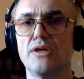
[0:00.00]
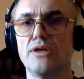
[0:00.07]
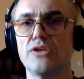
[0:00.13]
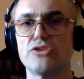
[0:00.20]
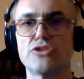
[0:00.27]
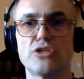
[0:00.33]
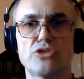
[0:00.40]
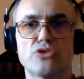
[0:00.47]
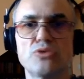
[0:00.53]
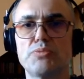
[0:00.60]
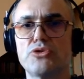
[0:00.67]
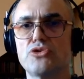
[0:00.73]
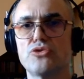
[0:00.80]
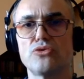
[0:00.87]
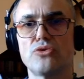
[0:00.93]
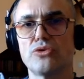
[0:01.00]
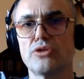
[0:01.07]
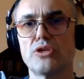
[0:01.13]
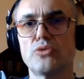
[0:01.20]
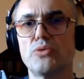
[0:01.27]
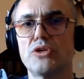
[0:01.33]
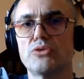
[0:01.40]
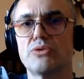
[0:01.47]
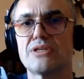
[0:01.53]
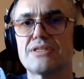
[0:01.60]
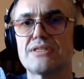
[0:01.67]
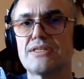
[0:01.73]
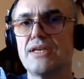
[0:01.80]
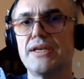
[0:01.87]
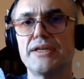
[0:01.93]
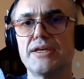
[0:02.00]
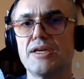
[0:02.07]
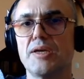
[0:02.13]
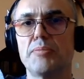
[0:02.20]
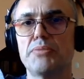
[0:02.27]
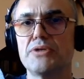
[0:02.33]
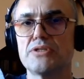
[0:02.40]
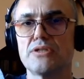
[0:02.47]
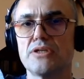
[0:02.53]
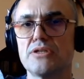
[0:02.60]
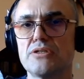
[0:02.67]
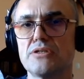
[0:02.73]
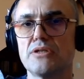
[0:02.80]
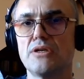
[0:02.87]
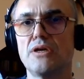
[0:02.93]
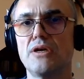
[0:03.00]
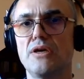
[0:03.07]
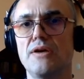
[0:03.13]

Just to be sure that when you are selling a business,